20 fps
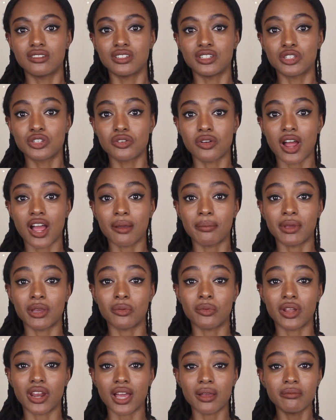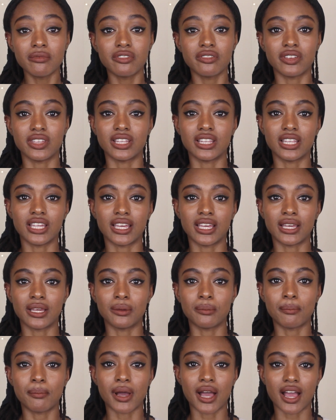describing what I'm
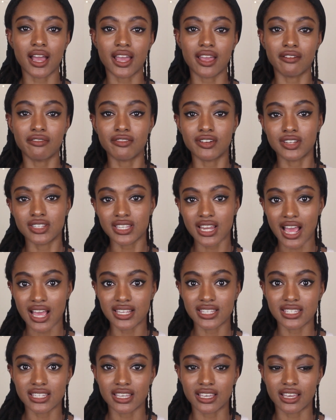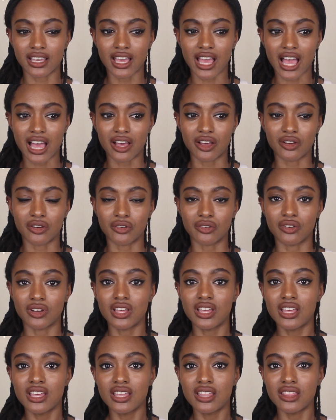feeling by first asking
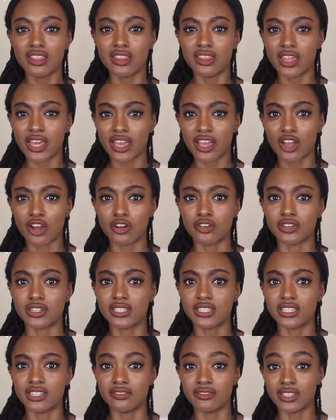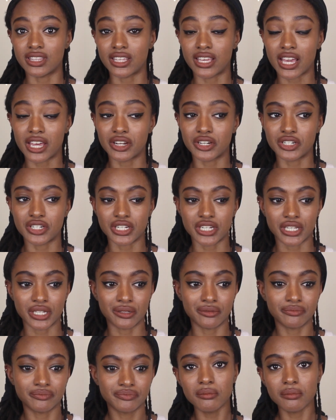how they are receiving the
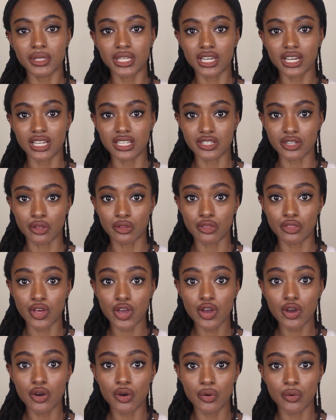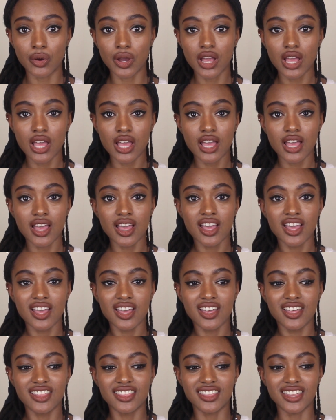energy. Because although
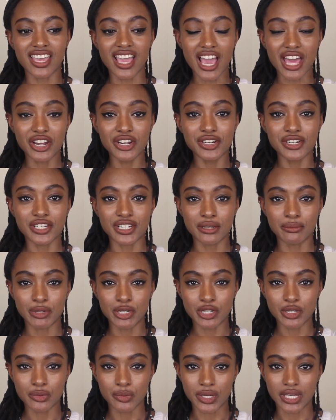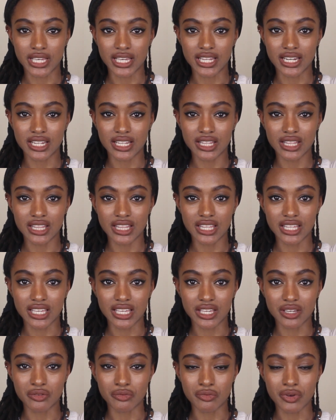the energy between
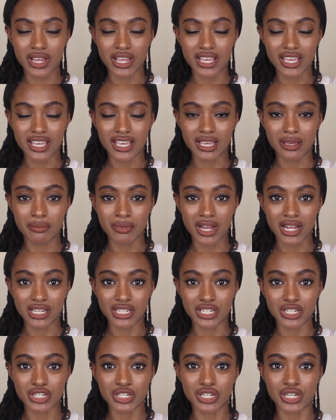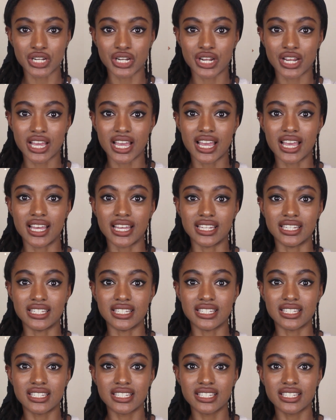the Reiki practitioner
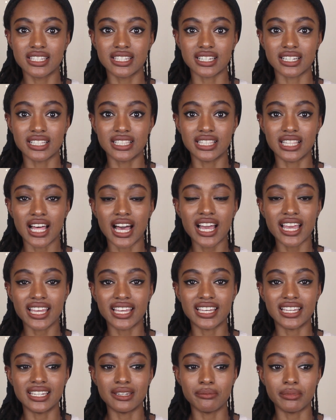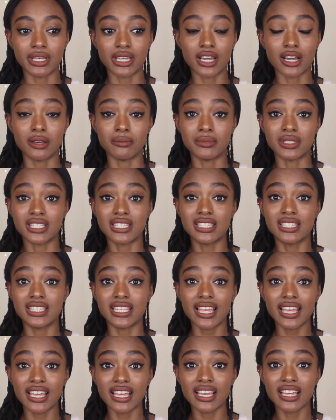and the client becomes
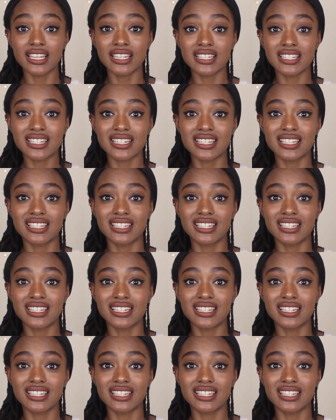synced